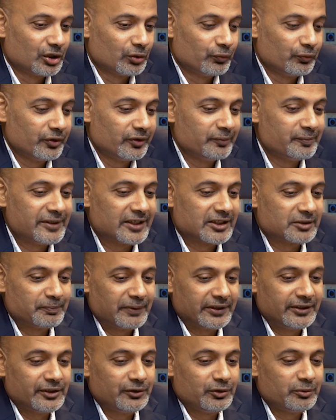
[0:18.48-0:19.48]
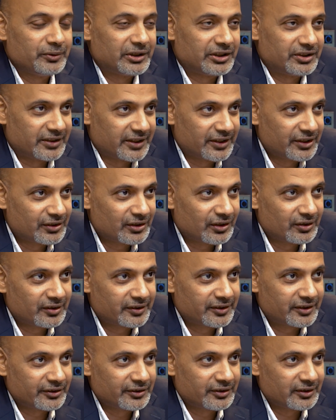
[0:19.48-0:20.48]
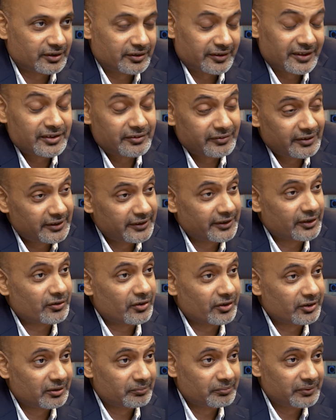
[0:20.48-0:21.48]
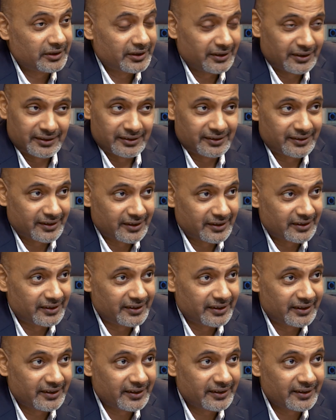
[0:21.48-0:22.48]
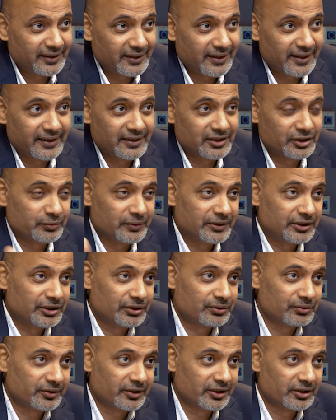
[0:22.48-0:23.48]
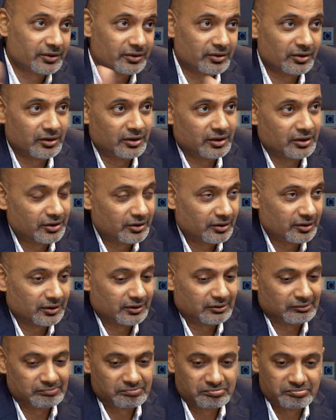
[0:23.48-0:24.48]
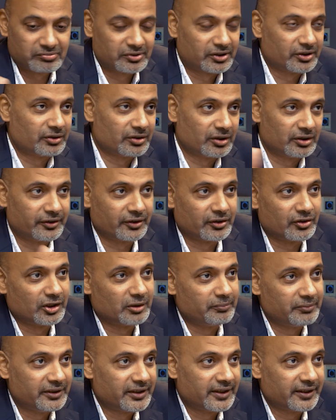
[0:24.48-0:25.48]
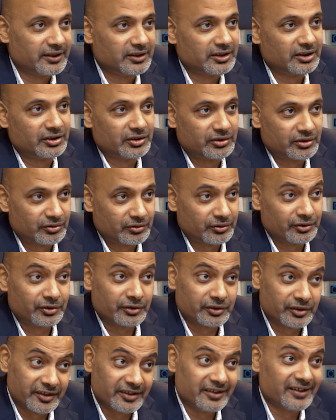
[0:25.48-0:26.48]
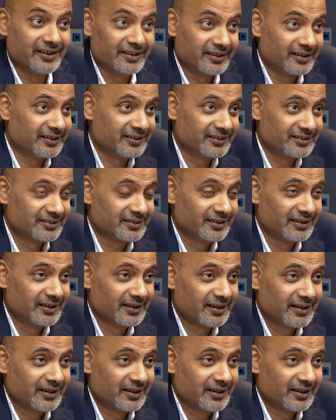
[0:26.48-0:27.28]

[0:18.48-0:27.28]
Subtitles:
We would be expected to be a $10 trillion economy in a decade and a $22 trillion economy in another three decades.